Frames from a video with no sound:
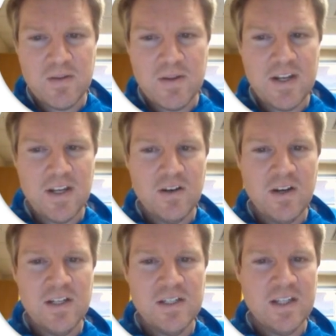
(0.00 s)
going to be an
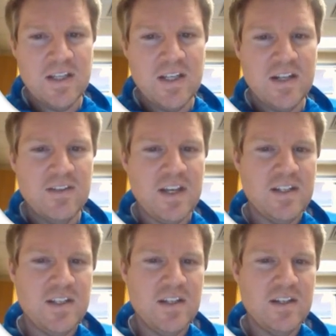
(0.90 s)
increase at the end of the
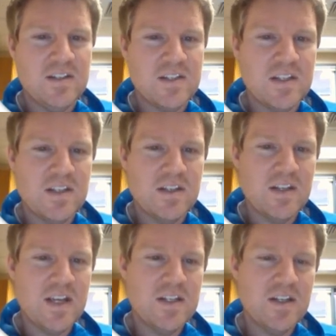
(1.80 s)

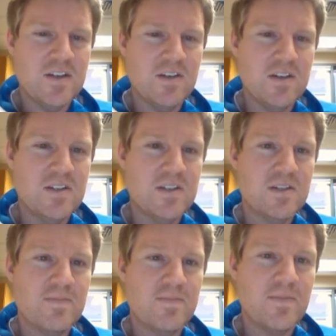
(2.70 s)
1800s,
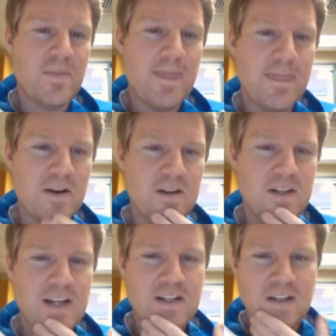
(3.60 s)
early
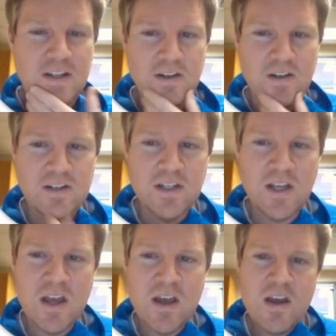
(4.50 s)
1900s,
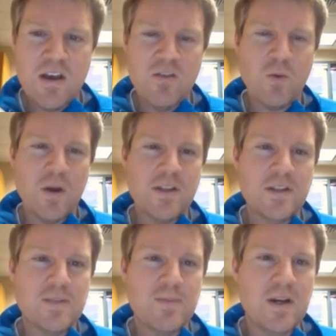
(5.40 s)
of wealth
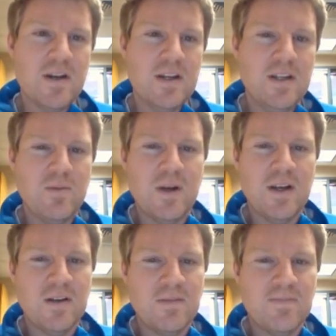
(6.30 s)
disparity
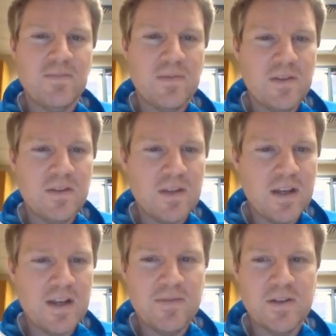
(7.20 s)
where
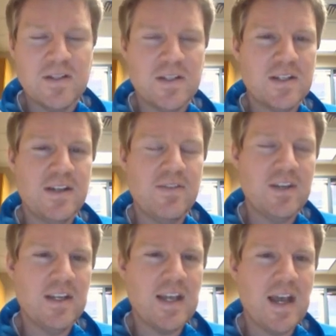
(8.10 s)
there's a
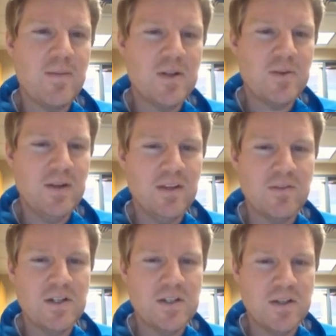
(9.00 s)
significant gap between the
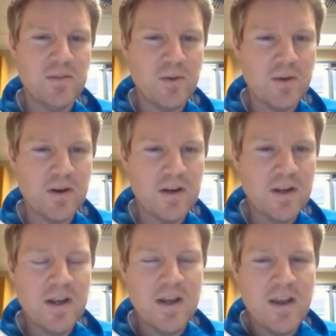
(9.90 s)
rich and the poor.
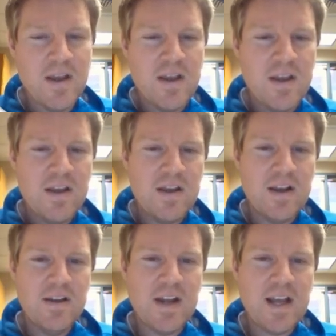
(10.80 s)

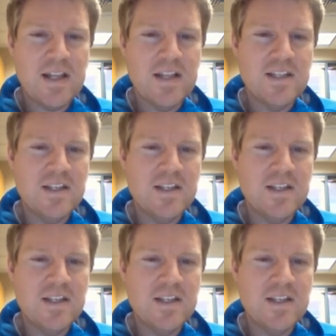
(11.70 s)
It highlights